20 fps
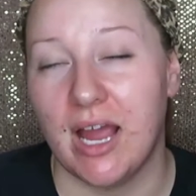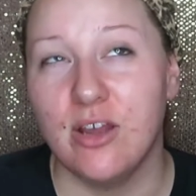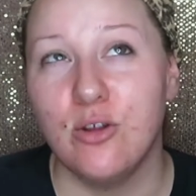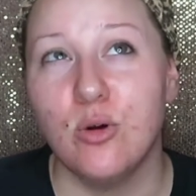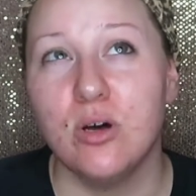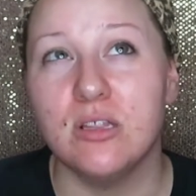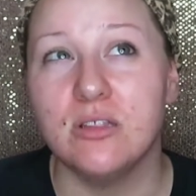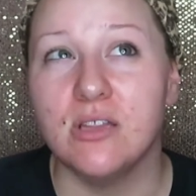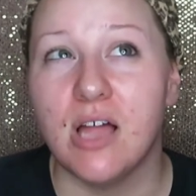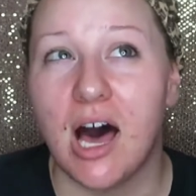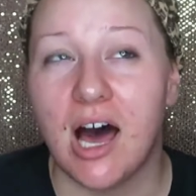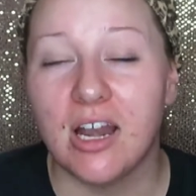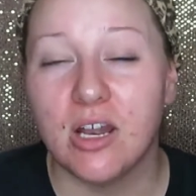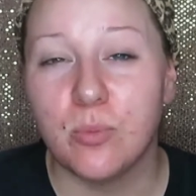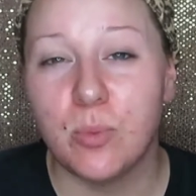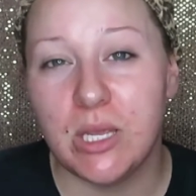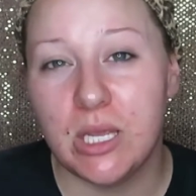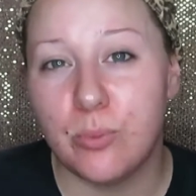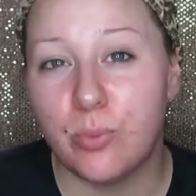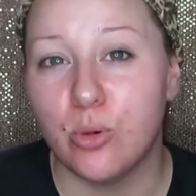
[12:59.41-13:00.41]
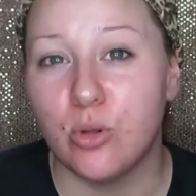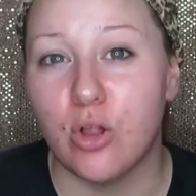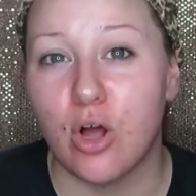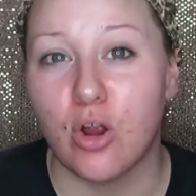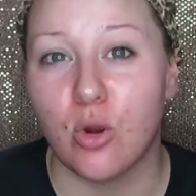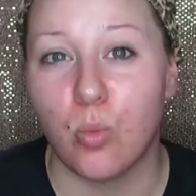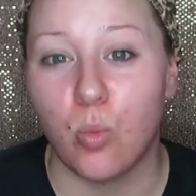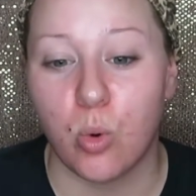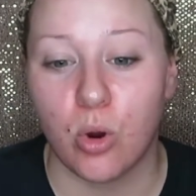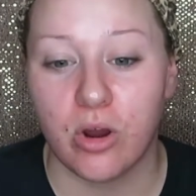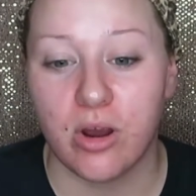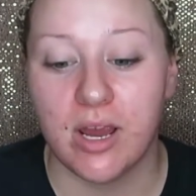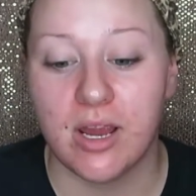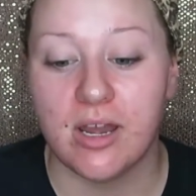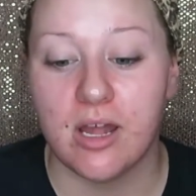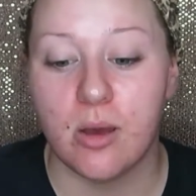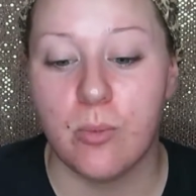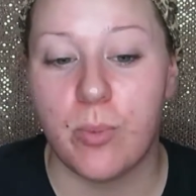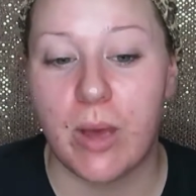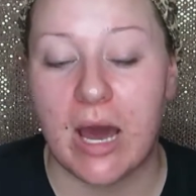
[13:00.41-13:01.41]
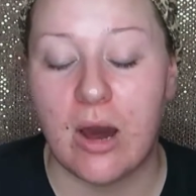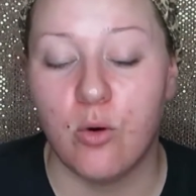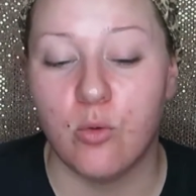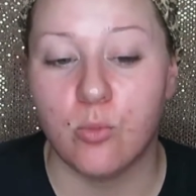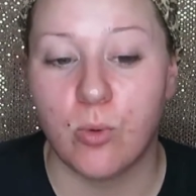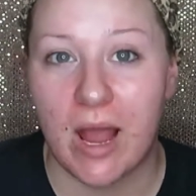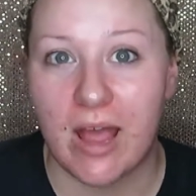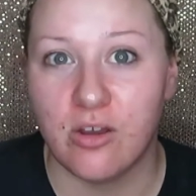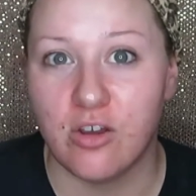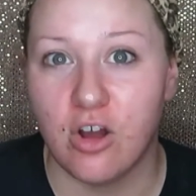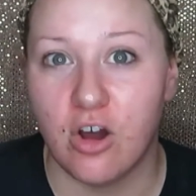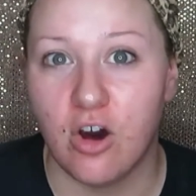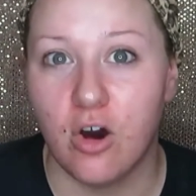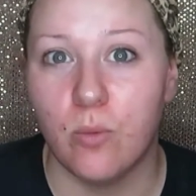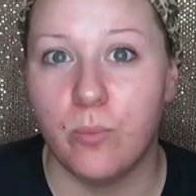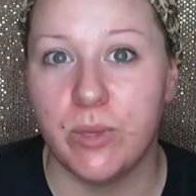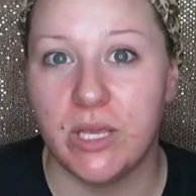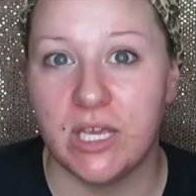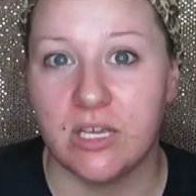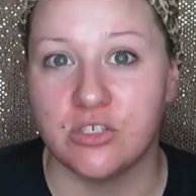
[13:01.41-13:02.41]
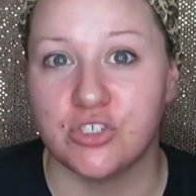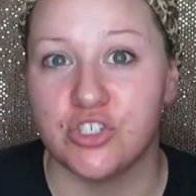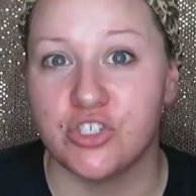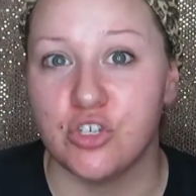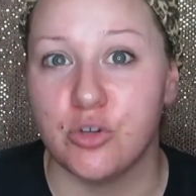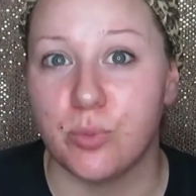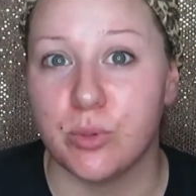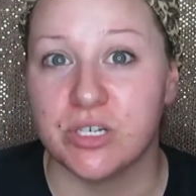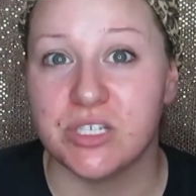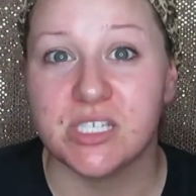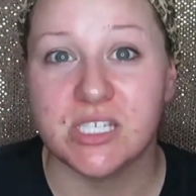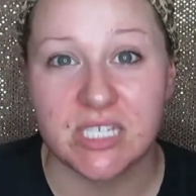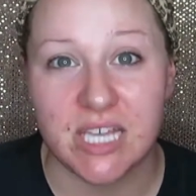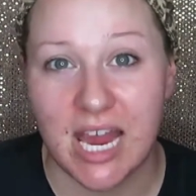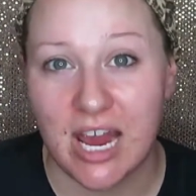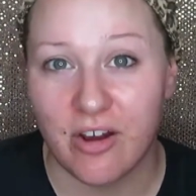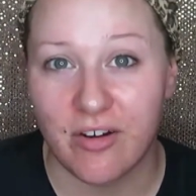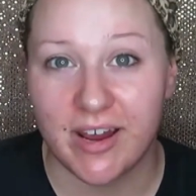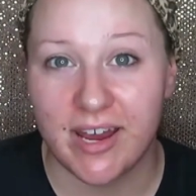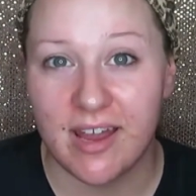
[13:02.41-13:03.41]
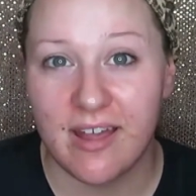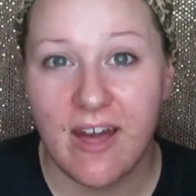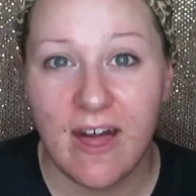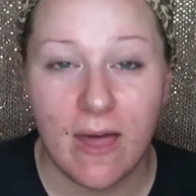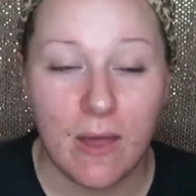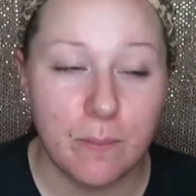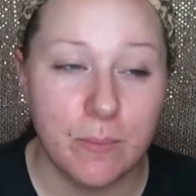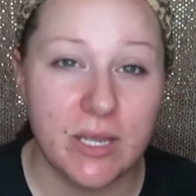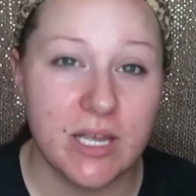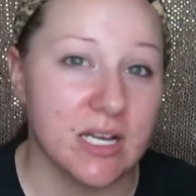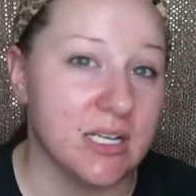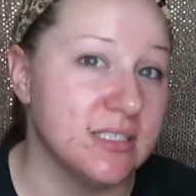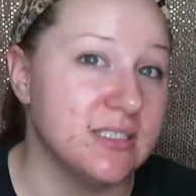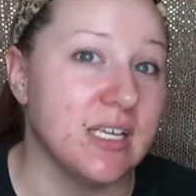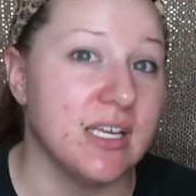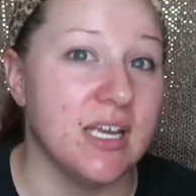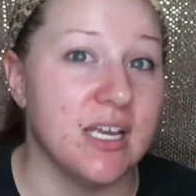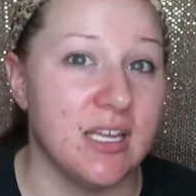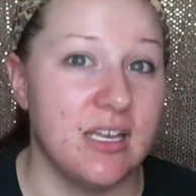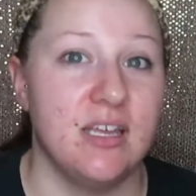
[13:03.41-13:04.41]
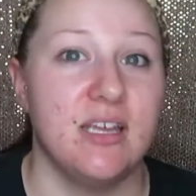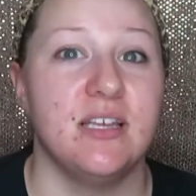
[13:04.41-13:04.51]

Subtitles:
I know a lot of people are worried about retinol being super scary because it